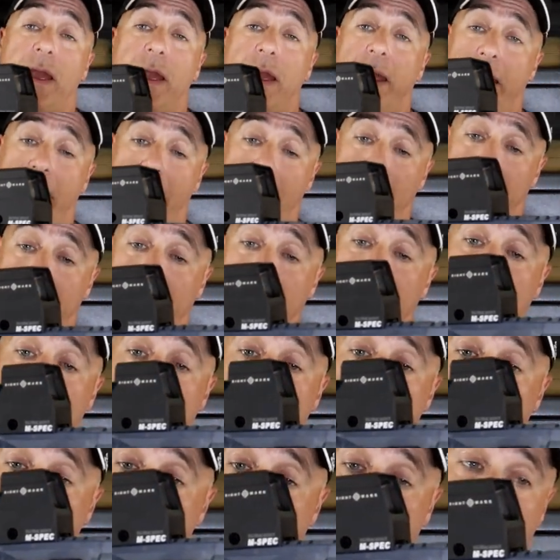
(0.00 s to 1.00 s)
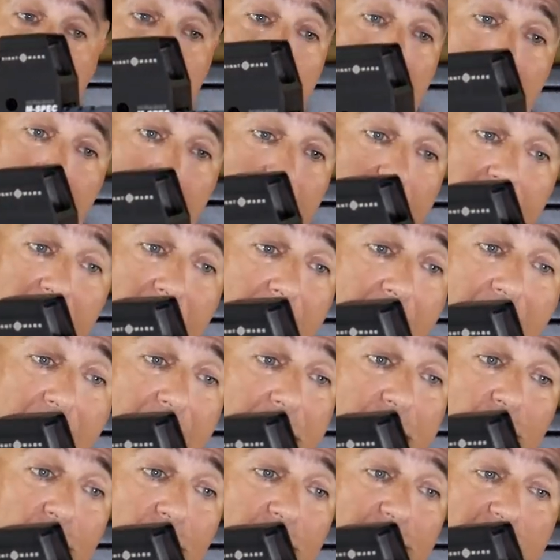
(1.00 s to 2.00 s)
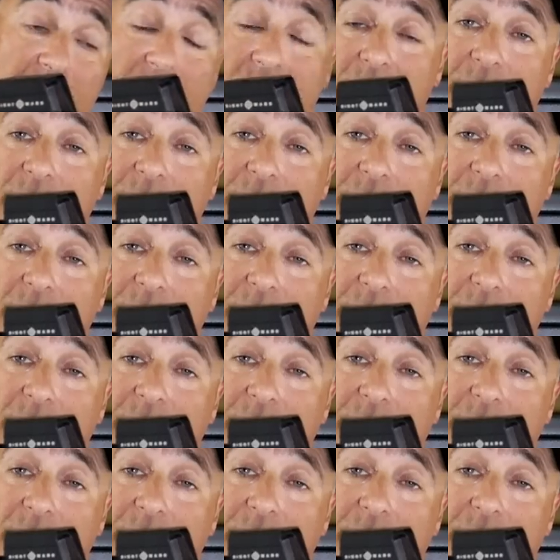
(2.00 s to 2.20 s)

and the accuracy